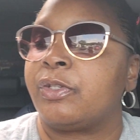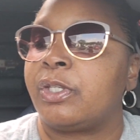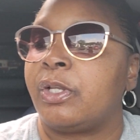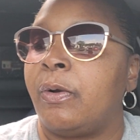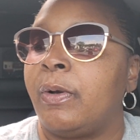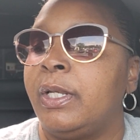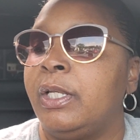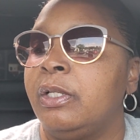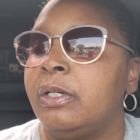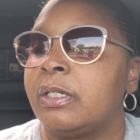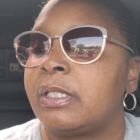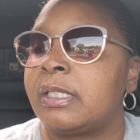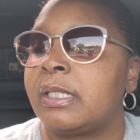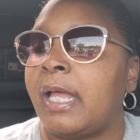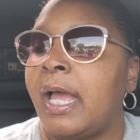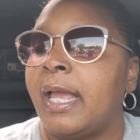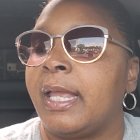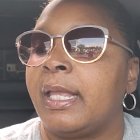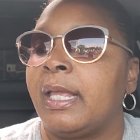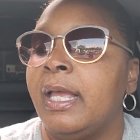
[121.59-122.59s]
So it looks
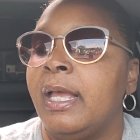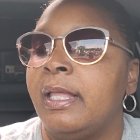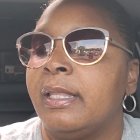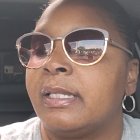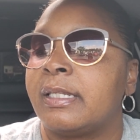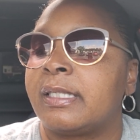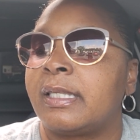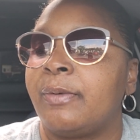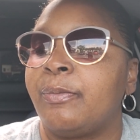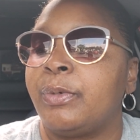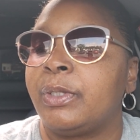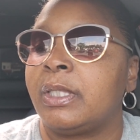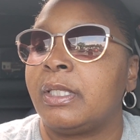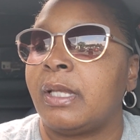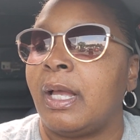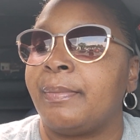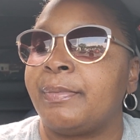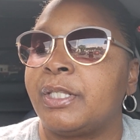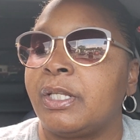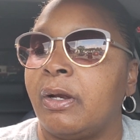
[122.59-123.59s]
like
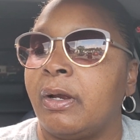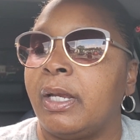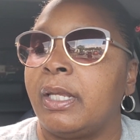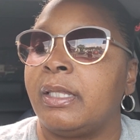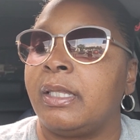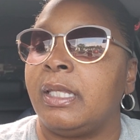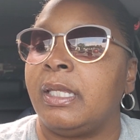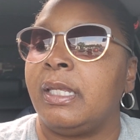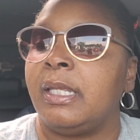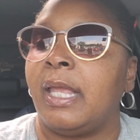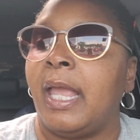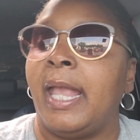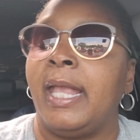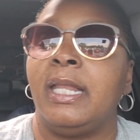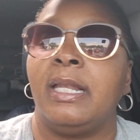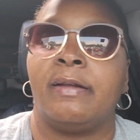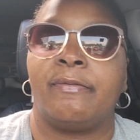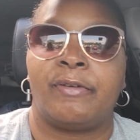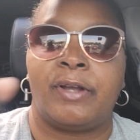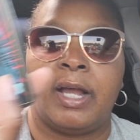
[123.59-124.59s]
the
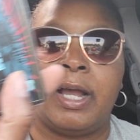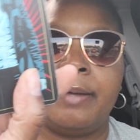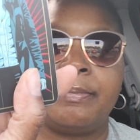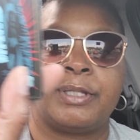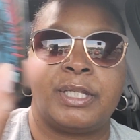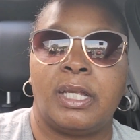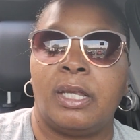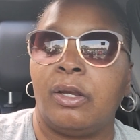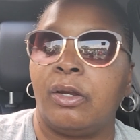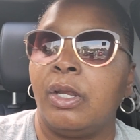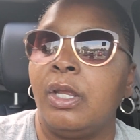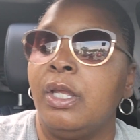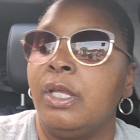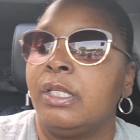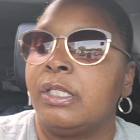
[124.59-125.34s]
Eight of Cups here.